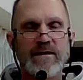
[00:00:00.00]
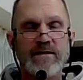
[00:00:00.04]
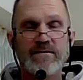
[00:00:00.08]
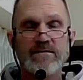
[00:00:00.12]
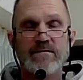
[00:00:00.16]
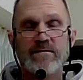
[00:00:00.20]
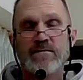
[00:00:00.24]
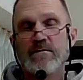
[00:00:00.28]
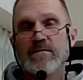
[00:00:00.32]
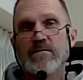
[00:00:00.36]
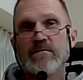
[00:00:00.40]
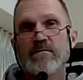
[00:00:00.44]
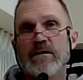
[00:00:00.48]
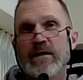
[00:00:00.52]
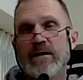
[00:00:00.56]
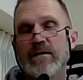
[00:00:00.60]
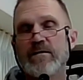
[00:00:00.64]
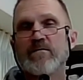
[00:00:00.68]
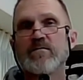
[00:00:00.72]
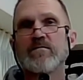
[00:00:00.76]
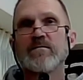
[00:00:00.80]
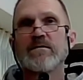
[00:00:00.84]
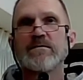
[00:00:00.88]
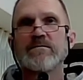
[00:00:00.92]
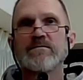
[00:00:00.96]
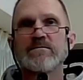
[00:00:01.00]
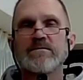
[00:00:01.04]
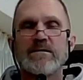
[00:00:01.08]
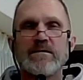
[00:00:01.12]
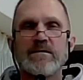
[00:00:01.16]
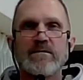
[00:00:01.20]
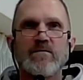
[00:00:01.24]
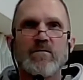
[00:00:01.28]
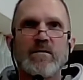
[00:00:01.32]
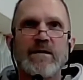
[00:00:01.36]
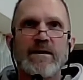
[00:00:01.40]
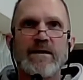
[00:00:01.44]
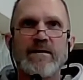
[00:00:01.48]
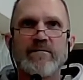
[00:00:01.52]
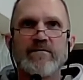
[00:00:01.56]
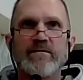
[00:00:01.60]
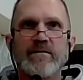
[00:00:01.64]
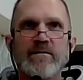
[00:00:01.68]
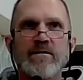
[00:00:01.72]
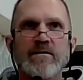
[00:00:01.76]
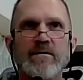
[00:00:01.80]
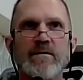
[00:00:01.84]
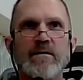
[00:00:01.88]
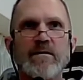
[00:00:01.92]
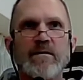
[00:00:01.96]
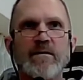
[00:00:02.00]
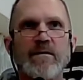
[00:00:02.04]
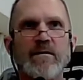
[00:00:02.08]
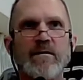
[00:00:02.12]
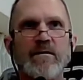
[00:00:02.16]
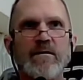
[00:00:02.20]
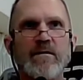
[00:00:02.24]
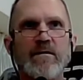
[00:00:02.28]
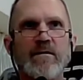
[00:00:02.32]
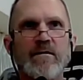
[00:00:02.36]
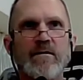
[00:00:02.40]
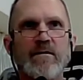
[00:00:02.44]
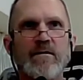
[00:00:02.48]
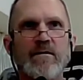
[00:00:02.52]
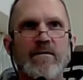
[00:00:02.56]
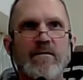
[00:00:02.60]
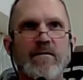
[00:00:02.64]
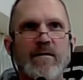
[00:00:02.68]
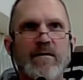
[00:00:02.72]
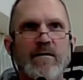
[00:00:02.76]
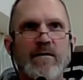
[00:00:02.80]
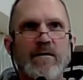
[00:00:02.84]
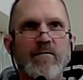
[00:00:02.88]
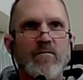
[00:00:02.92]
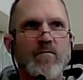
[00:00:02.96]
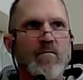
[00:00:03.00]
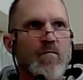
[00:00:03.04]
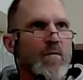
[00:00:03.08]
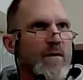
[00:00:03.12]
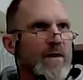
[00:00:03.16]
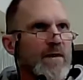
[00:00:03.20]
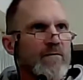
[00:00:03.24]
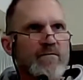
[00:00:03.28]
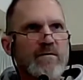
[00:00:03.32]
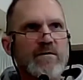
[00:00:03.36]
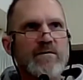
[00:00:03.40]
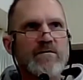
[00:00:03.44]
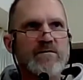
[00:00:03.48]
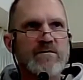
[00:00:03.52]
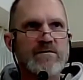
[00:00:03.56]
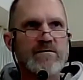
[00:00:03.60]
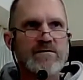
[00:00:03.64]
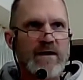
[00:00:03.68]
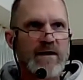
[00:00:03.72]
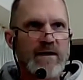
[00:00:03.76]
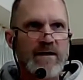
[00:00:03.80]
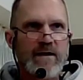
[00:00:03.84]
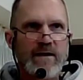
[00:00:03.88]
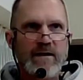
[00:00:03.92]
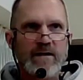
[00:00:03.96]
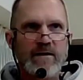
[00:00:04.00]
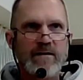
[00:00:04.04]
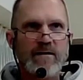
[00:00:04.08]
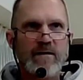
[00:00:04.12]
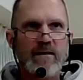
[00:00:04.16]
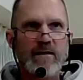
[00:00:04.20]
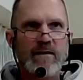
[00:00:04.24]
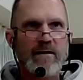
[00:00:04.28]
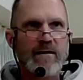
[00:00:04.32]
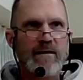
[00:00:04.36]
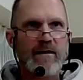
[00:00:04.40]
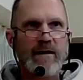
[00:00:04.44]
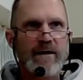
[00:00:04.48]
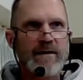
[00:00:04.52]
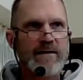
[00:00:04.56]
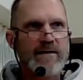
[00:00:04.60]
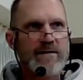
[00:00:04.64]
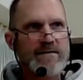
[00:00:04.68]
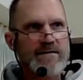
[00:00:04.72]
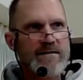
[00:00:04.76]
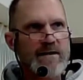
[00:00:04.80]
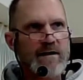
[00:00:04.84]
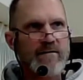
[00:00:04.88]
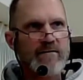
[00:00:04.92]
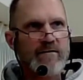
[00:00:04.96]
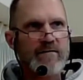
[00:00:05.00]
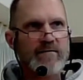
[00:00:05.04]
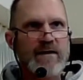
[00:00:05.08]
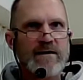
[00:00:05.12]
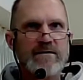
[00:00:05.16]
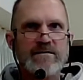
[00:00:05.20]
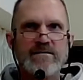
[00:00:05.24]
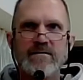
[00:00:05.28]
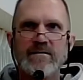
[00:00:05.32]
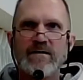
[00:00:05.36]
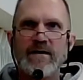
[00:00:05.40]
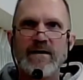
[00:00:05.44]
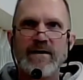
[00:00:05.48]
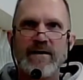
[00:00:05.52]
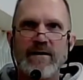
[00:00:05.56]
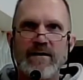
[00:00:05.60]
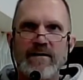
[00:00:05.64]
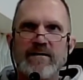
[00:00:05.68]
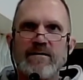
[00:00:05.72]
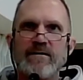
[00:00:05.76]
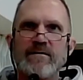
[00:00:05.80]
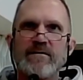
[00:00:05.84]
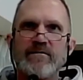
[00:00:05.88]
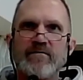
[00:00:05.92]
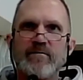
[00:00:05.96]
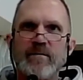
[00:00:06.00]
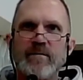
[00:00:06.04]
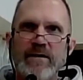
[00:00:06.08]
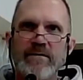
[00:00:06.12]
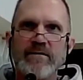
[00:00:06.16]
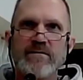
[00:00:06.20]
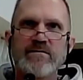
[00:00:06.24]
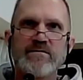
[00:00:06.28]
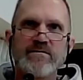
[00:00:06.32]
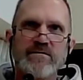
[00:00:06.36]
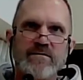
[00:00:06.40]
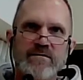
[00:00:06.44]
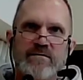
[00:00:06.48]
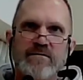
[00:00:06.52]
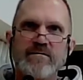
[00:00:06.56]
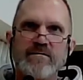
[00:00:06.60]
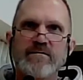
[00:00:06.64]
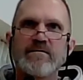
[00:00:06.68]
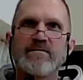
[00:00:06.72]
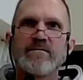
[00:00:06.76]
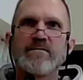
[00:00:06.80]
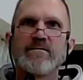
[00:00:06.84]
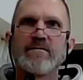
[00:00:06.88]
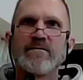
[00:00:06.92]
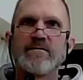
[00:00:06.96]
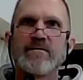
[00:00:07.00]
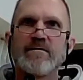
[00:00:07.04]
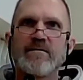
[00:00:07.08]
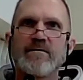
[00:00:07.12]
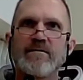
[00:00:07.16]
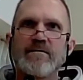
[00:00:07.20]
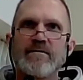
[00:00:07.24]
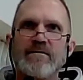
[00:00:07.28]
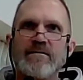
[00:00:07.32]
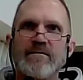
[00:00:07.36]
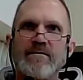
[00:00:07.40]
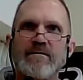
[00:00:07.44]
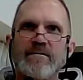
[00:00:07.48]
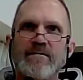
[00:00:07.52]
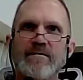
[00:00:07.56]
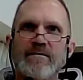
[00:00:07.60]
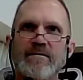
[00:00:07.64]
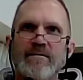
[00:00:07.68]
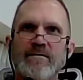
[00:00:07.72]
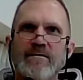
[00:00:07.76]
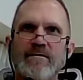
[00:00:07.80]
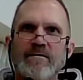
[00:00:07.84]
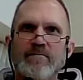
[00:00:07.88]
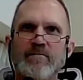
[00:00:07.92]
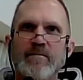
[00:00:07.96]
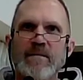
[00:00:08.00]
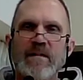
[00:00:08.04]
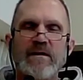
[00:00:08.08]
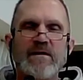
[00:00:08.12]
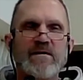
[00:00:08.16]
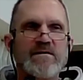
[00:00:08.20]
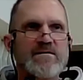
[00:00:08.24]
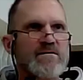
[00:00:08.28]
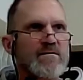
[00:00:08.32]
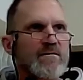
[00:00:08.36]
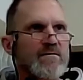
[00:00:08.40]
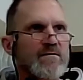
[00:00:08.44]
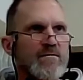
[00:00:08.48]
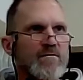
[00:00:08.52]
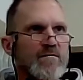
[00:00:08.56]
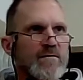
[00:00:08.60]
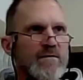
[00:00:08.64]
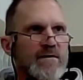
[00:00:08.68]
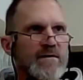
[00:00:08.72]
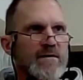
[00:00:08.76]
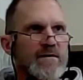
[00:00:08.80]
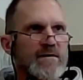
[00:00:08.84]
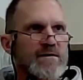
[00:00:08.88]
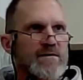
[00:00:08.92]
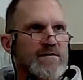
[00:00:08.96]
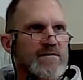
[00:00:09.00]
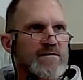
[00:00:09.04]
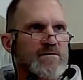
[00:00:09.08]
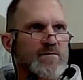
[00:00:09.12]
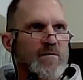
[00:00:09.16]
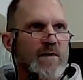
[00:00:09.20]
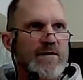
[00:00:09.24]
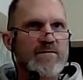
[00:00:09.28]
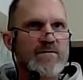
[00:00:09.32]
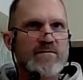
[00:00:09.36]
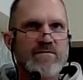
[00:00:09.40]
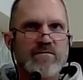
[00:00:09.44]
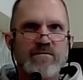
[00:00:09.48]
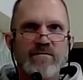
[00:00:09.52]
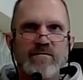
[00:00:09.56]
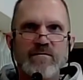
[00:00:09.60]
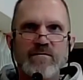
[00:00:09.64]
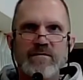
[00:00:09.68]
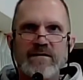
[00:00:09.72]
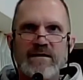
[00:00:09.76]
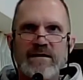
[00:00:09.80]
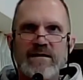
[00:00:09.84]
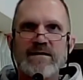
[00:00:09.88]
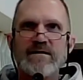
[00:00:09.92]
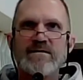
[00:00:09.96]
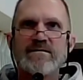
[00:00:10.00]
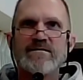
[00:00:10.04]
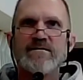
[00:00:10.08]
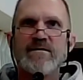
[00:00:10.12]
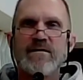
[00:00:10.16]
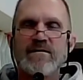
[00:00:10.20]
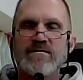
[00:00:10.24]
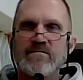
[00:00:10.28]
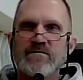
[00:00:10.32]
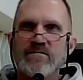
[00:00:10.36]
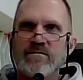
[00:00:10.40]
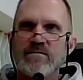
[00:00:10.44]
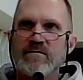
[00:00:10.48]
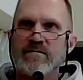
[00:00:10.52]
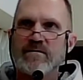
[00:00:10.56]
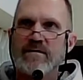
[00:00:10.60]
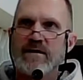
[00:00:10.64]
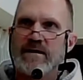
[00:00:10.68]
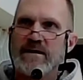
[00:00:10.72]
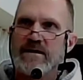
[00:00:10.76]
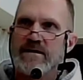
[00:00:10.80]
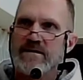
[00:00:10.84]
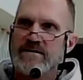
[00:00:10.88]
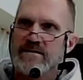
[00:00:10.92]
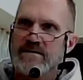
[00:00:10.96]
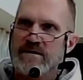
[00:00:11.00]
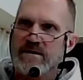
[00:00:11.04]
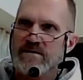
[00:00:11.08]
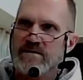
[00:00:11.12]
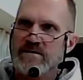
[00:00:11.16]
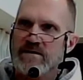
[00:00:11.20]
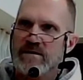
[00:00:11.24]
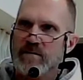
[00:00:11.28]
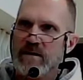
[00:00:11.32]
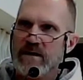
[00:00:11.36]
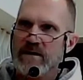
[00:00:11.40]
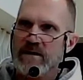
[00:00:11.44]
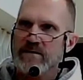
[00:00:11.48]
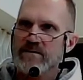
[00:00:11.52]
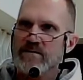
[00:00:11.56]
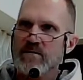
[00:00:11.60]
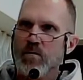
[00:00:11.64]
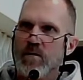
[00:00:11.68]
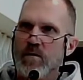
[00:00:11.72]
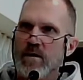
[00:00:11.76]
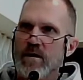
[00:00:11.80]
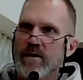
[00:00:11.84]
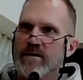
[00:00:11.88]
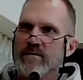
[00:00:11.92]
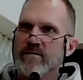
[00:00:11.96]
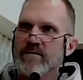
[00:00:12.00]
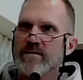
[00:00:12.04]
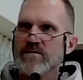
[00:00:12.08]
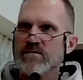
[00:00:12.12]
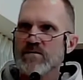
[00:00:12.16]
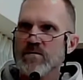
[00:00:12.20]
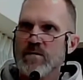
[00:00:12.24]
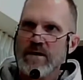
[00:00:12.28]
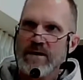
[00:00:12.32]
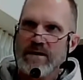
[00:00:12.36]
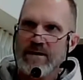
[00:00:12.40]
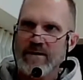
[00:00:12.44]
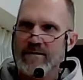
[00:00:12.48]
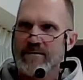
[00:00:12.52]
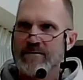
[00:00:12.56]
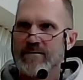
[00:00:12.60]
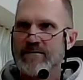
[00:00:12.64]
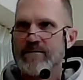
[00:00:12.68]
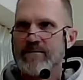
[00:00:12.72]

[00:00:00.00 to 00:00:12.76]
It's like, okay, well, you know, whatever. Whatever you're saying, I can tell that that's a lie. I'm going to live by the truth because the Lord is my truth. He is the truth, and he's teaching me to walk this way,